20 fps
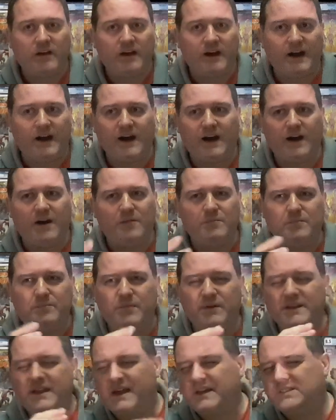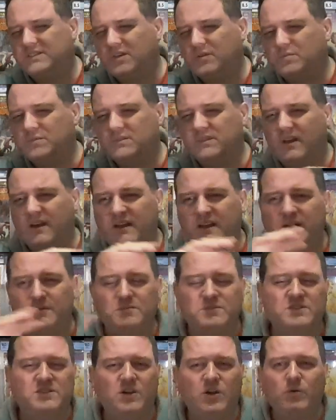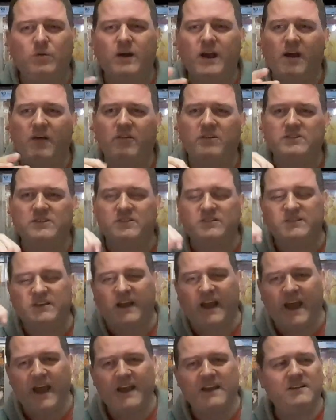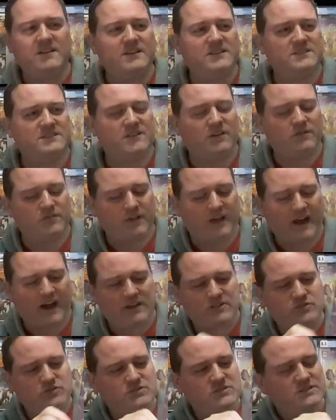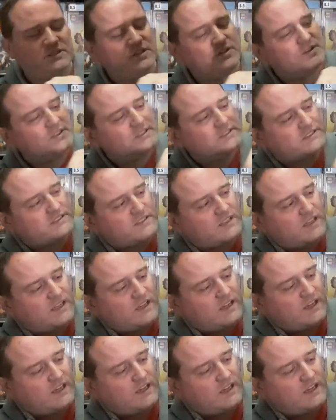But yeah, she was like an obscure character at the end of the cartoon series,